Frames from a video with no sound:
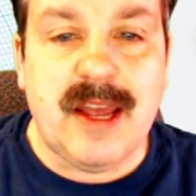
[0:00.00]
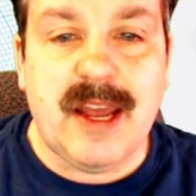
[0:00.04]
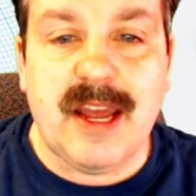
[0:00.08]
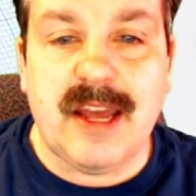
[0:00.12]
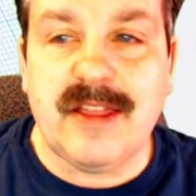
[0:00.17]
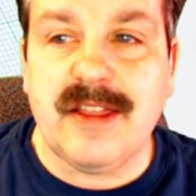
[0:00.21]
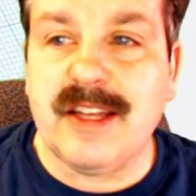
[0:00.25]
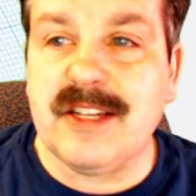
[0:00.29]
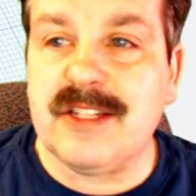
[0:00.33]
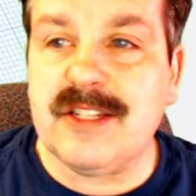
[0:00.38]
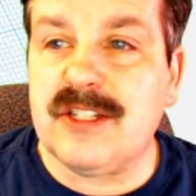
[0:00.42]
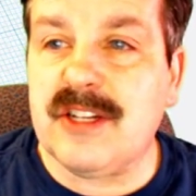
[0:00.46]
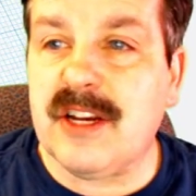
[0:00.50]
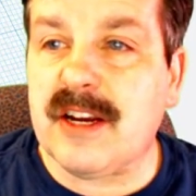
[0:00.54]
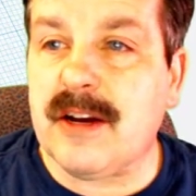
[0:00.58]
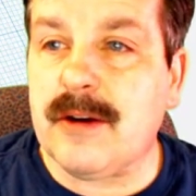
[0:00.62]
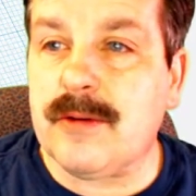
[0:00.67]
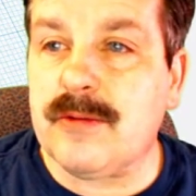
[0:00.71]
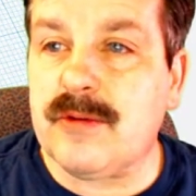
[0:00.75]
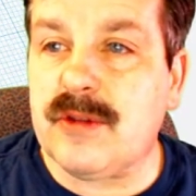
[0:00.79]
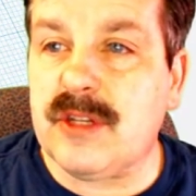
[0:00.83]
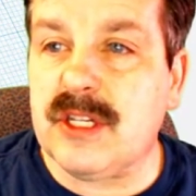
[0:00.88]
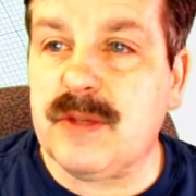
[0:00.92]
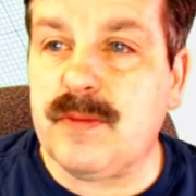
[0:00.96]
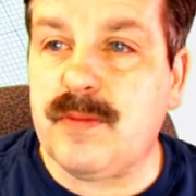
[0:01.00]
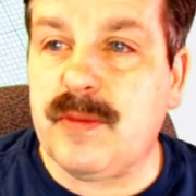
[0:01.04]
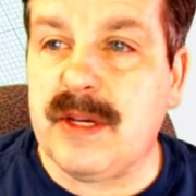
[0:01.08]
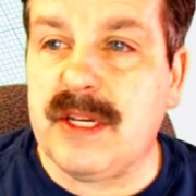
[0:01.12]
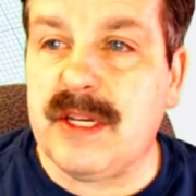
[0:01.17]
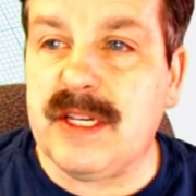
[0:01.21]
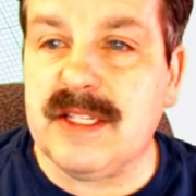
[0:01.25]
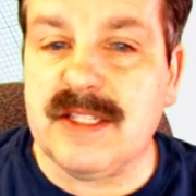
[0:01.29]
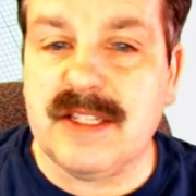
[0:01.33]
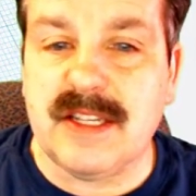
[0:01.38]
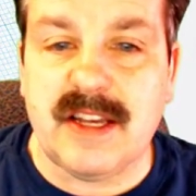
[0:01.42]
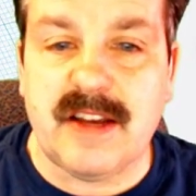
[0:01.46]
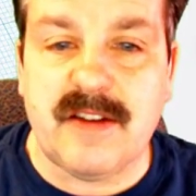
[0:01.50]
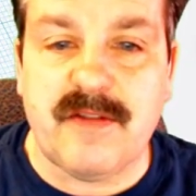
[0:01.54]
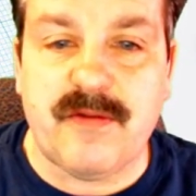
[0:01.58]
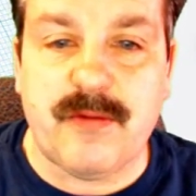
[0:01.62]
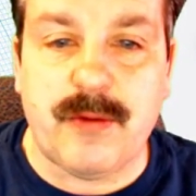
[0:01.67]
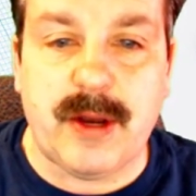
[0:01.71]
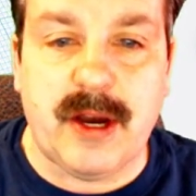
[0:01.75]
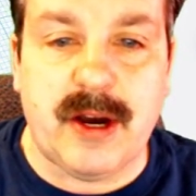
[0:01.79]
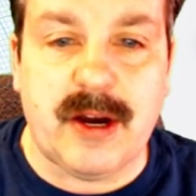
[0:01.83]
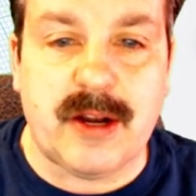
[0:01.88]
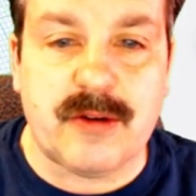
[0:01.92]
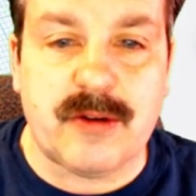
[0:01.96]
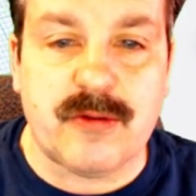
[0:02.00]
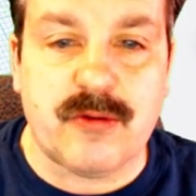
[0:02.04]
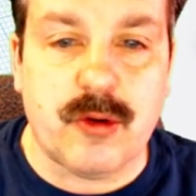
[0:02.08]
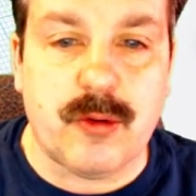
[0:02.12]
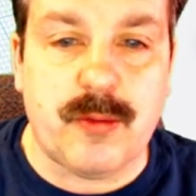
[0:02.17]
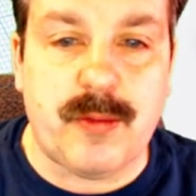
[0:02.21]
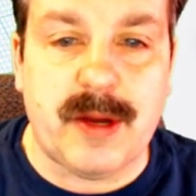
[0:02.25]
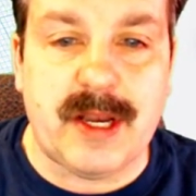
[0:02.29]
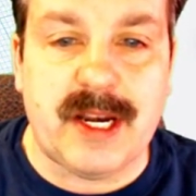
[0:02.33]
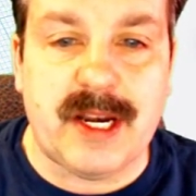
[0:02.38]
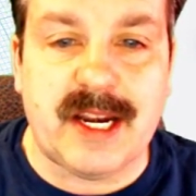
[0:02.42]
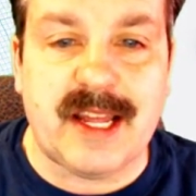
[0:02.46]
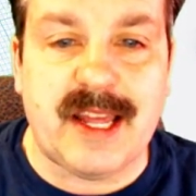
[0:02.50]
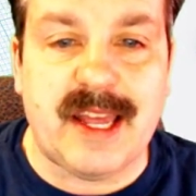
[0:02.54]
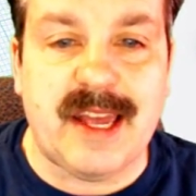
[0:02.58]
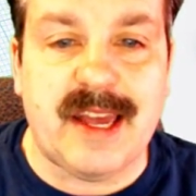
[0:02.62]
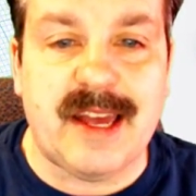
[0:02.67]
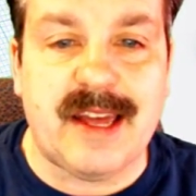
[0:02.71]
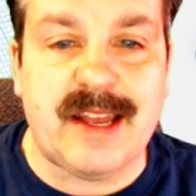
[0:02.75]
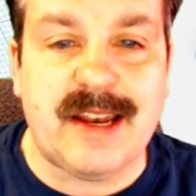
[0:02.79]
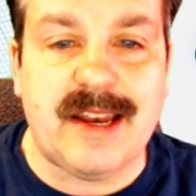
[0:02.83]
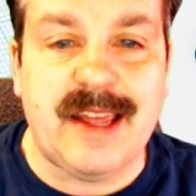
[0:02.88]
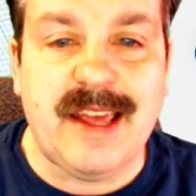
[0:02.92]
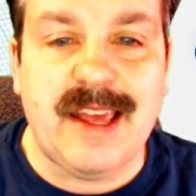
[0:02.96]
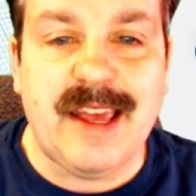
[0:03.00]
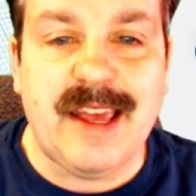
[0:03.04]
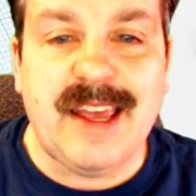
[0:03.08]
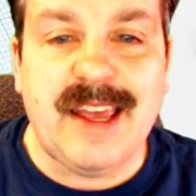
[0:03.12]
And then check out this piece. If we ungroup it again,